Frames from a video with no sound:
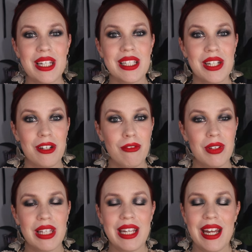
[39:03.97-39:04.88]
links are
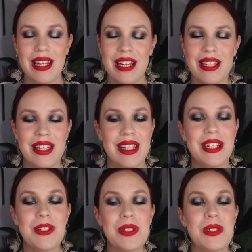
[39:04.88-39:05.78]
affiliated.
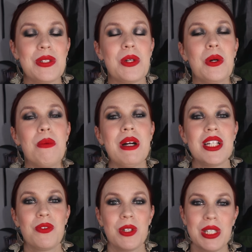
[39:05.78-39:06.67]
Thank you so
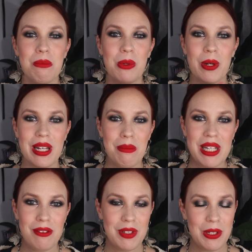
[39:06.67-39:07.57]
much for supporting
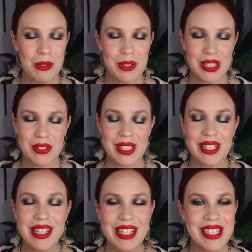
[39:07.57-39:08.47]
me if you use
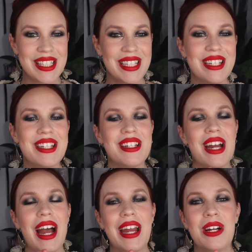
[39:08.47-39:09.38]
those links.
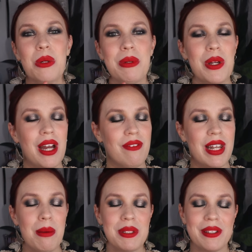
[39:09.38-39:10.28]
I hope you have
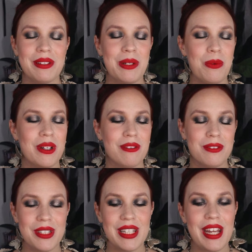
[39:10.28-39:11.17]
an absolutely
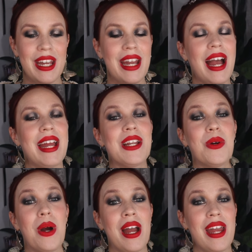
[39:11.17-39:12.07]
wonderful day. I
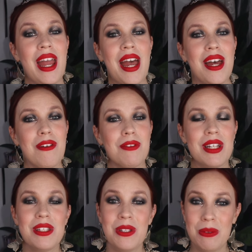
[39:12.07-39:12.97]
know I have
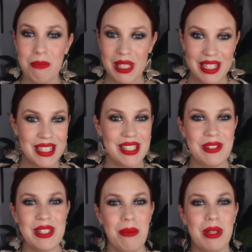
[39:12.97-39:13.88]
please
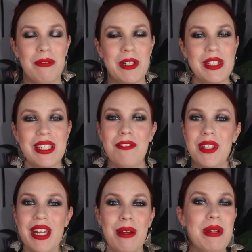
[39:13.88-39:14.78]
do something for yourself
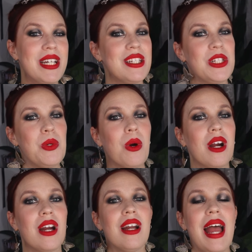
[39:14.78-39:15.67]
today because you
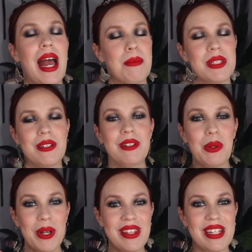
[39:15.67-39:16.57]
are
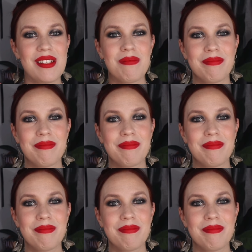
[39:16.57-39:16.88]
absolutely worth it.